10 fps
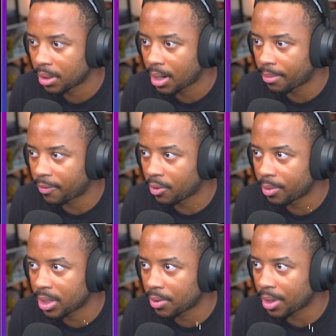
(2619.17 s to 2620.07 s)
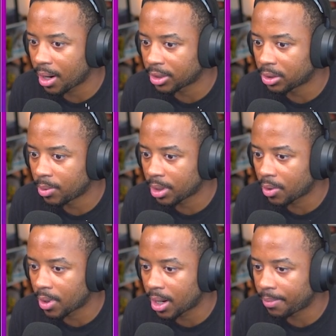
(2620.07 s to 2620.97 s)
Now, before we go there, I just want to
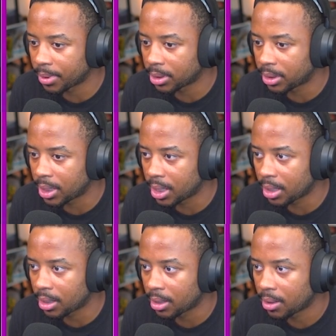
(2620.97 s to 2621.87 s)
go up and see